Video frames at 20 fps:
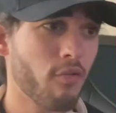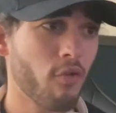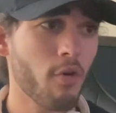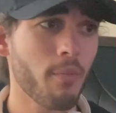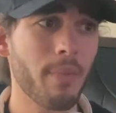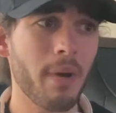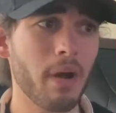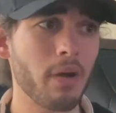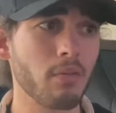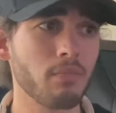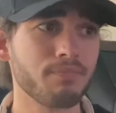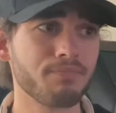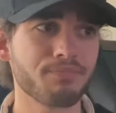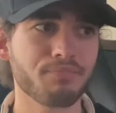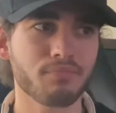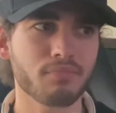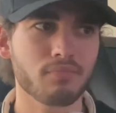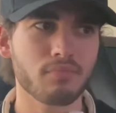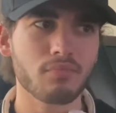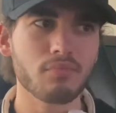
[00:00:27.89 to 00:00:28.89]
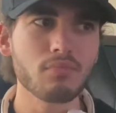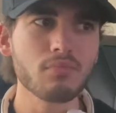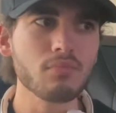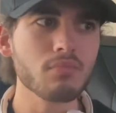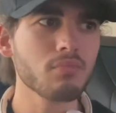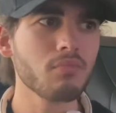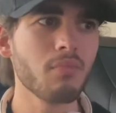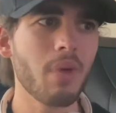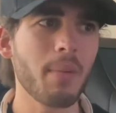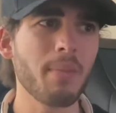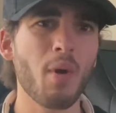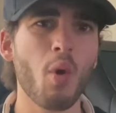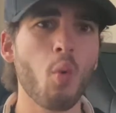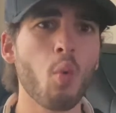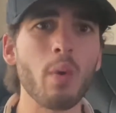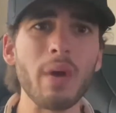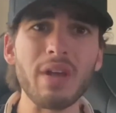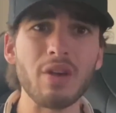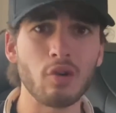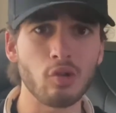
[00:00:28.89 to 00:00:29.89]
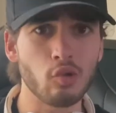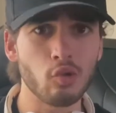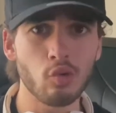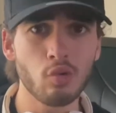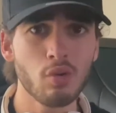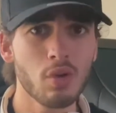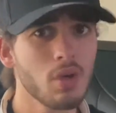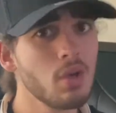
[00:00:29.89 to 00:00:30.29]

about maybe a week or two,